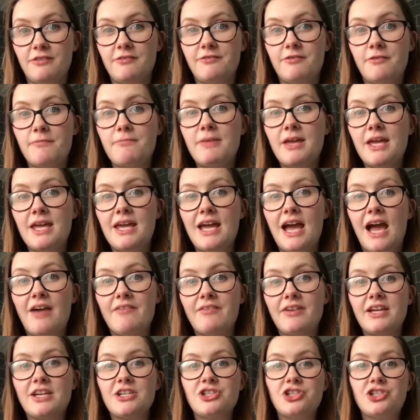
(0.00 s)
For me,
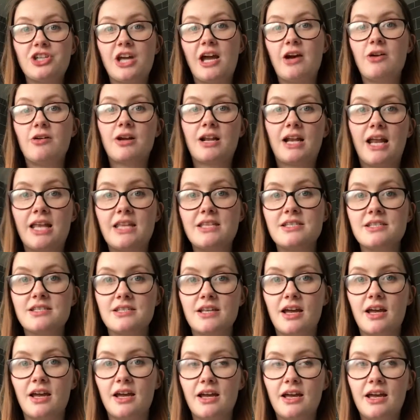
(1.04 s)
having a gel
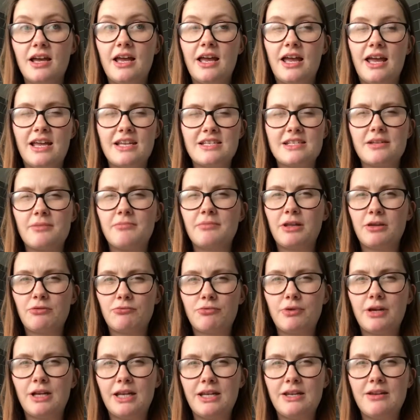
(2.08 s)
cleanser is something
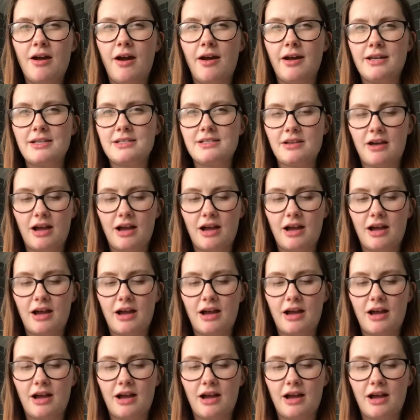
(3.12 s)
really nice.